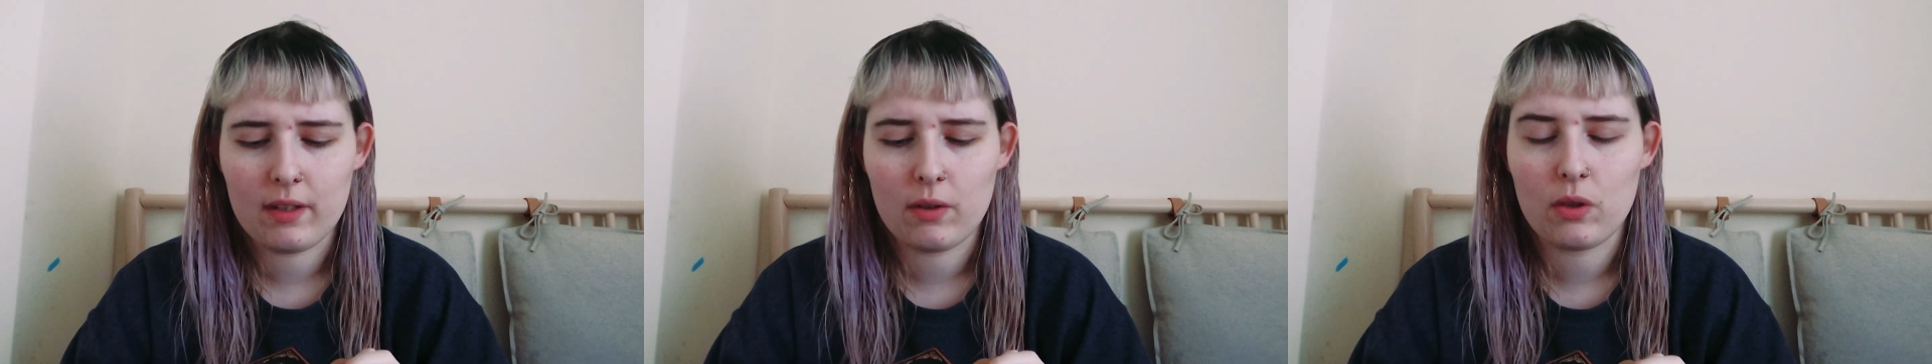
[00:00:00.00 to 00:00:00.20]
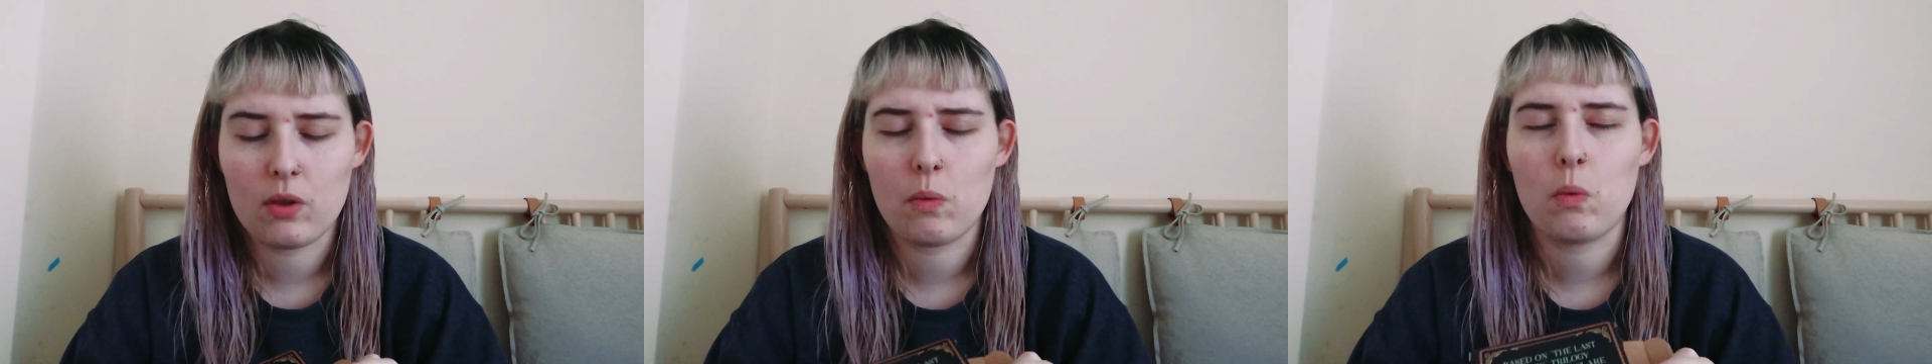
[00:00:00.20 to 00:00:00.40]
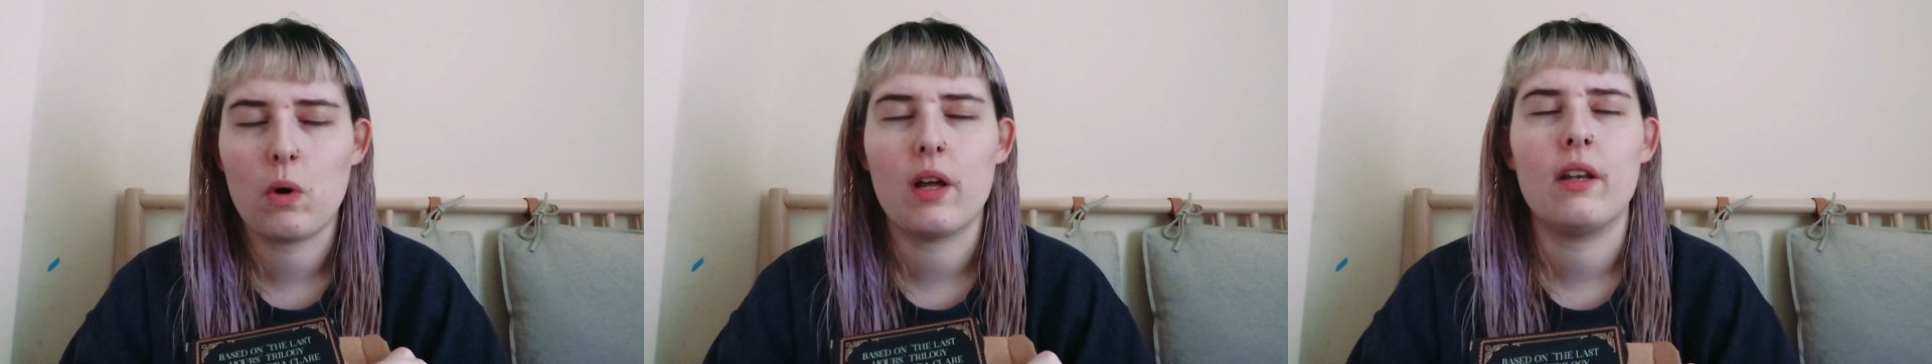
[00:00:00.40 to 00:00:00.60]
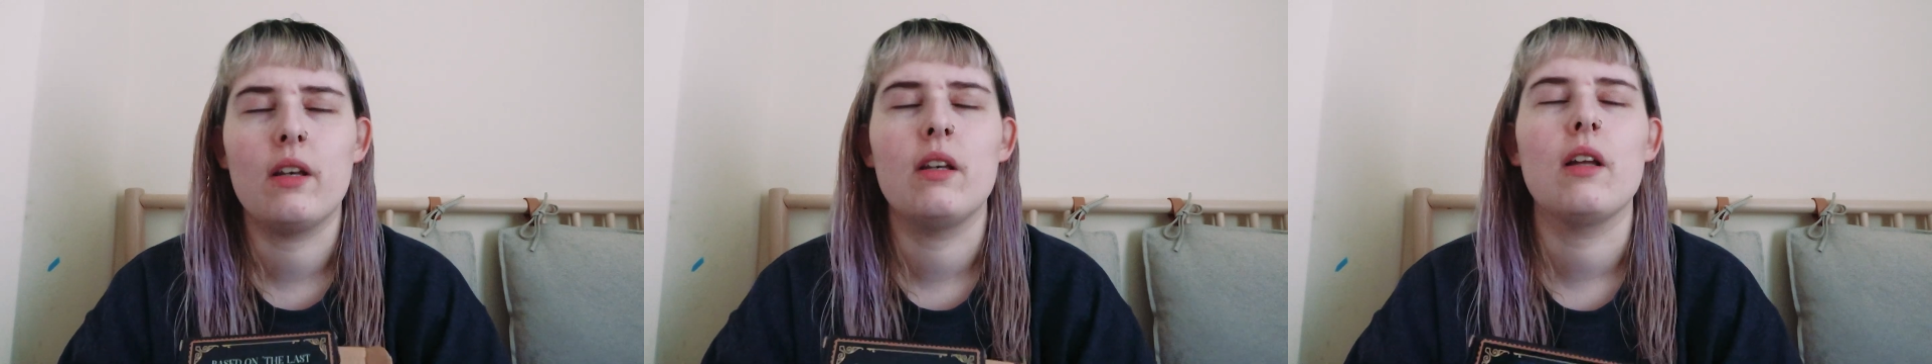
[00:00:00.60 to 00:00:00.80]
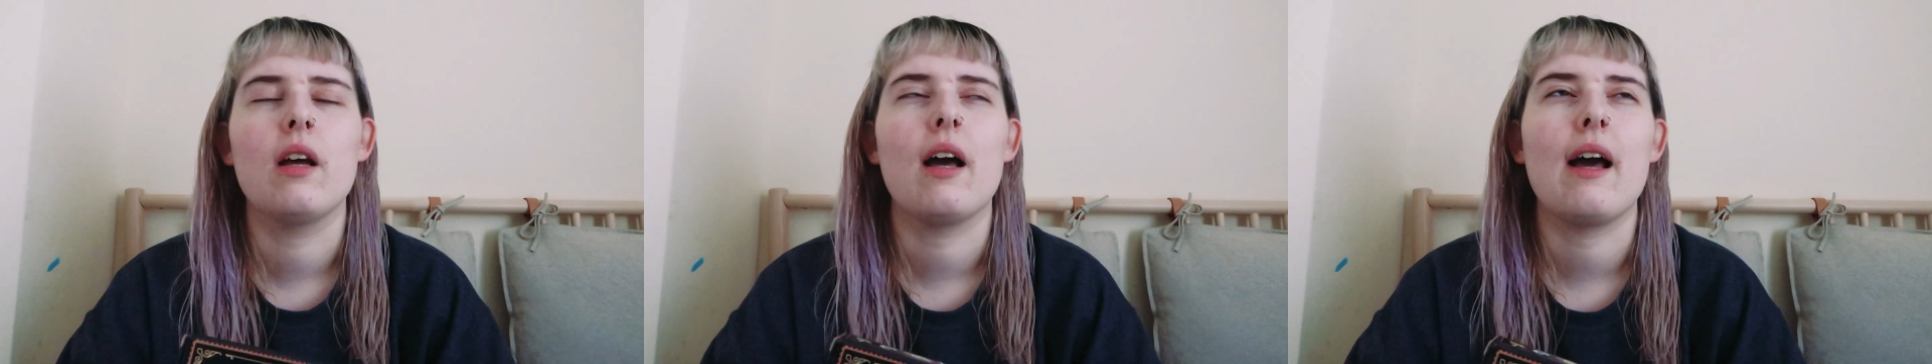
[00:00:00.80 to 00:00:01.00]
the
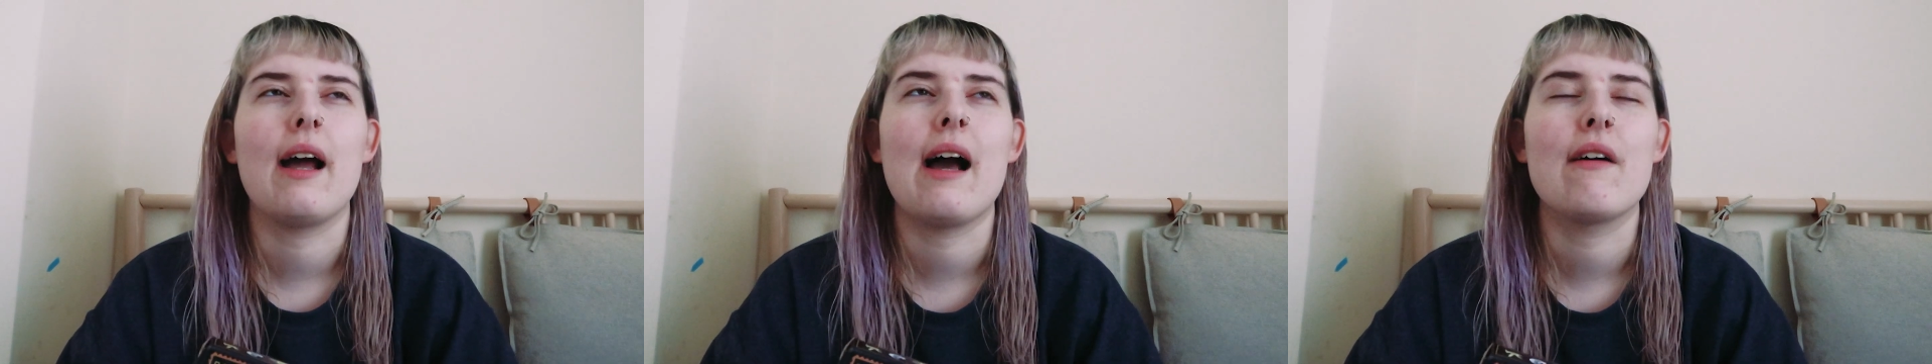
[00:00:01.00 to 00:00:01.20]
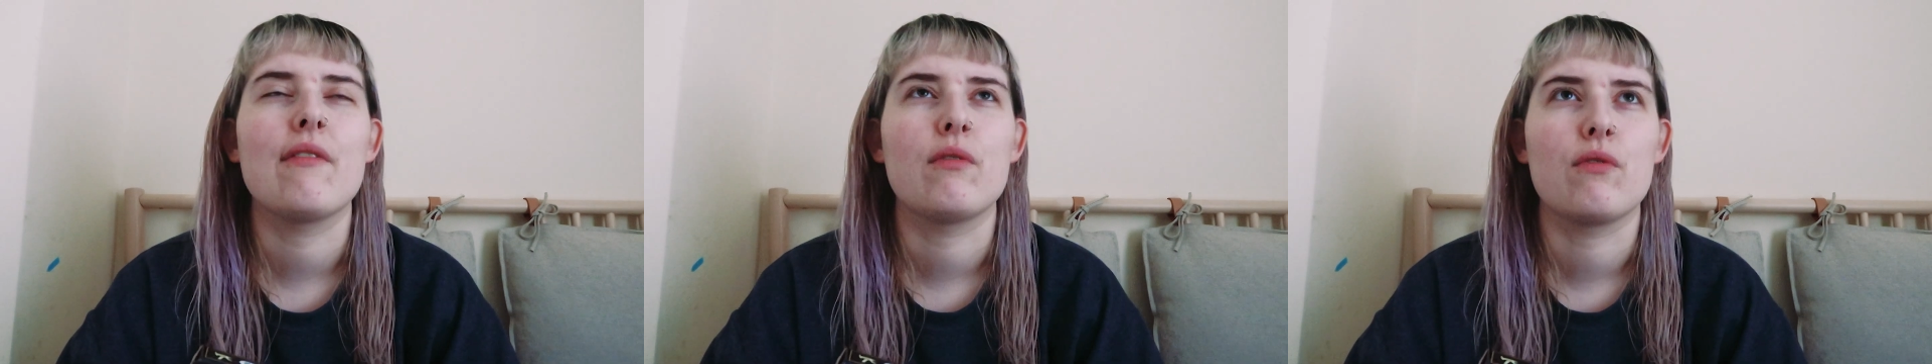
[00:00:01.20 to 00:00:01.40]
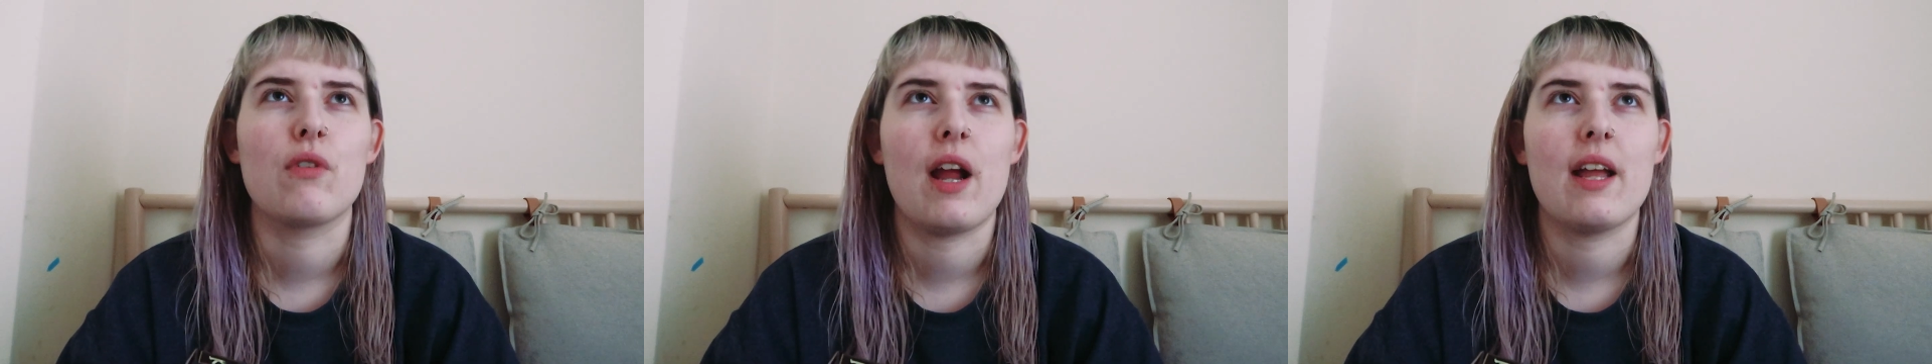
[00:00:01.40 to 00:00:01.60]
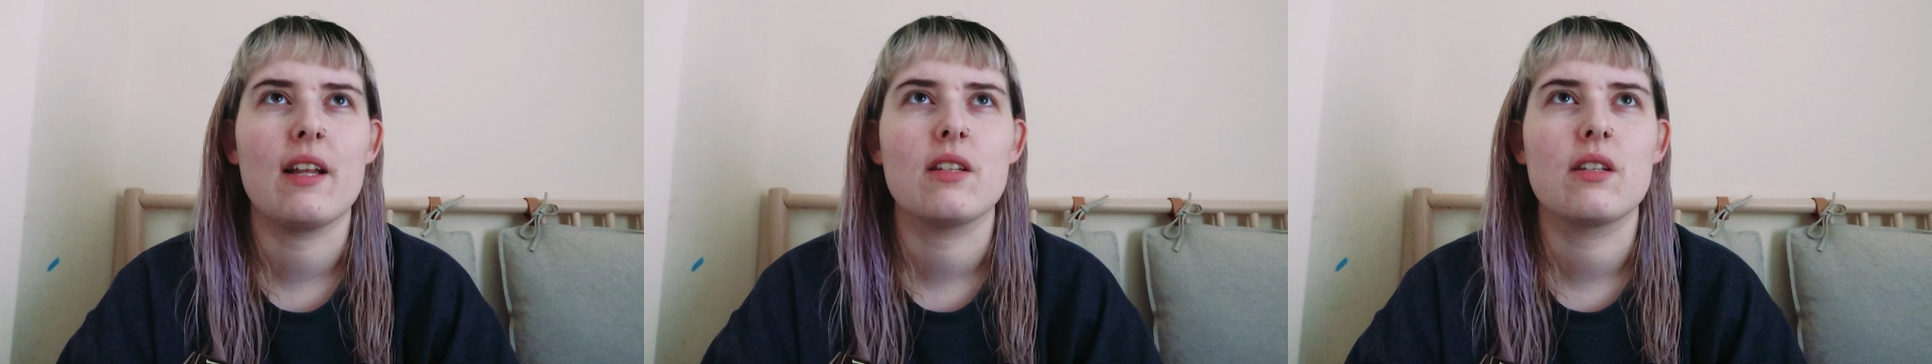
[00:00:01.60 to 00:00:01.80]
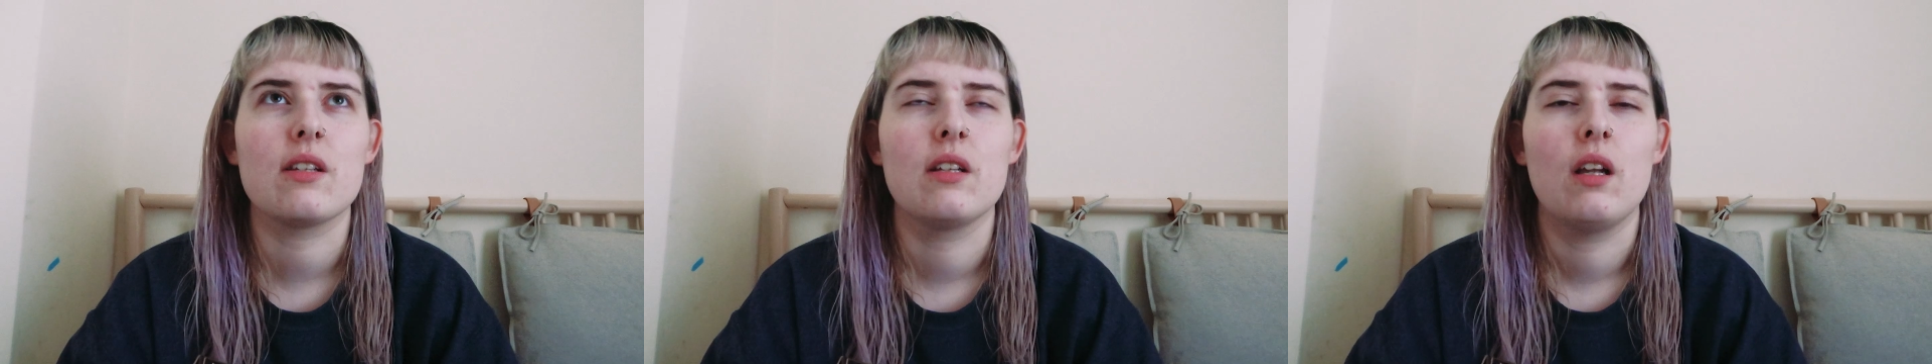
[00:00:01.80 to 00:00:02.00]
one I haven't
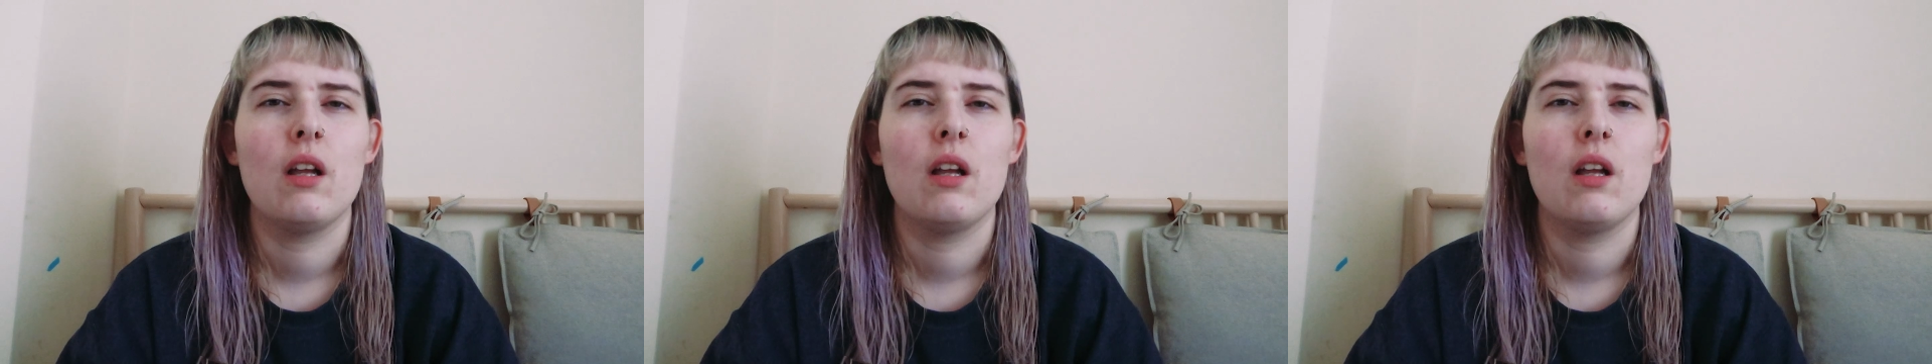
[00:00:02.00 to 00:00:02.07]
read,